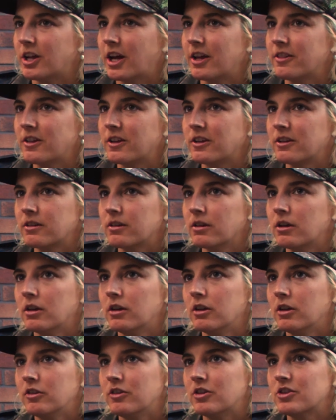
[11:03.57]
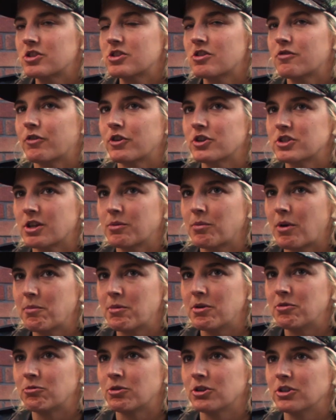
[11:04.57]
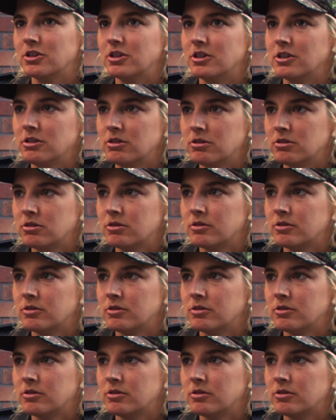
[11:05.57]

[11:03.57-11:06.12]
I think this is the first time I've been really